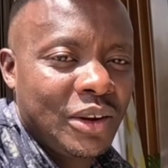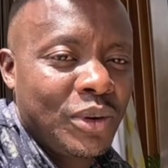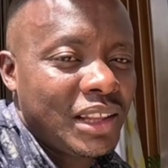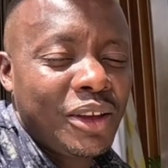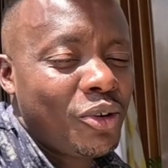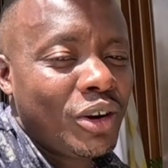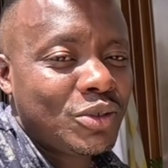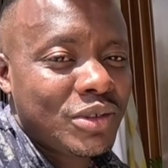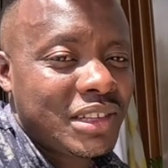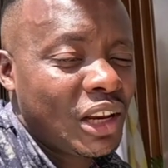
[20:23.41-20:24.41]
Whether you're going
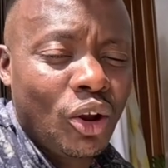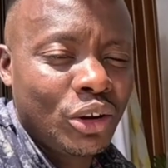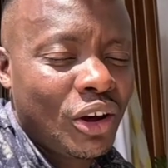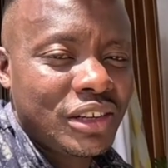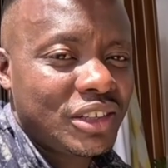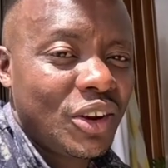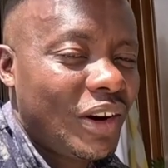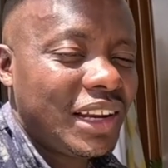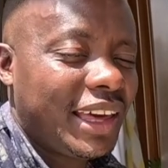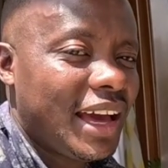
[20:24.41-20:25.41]
to steal or not, no
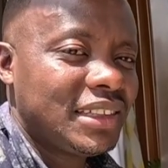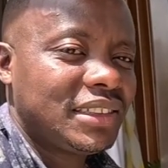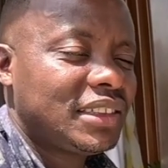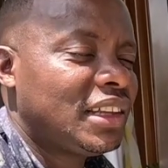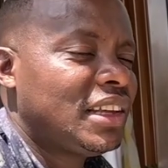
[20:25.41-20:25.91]
one cares.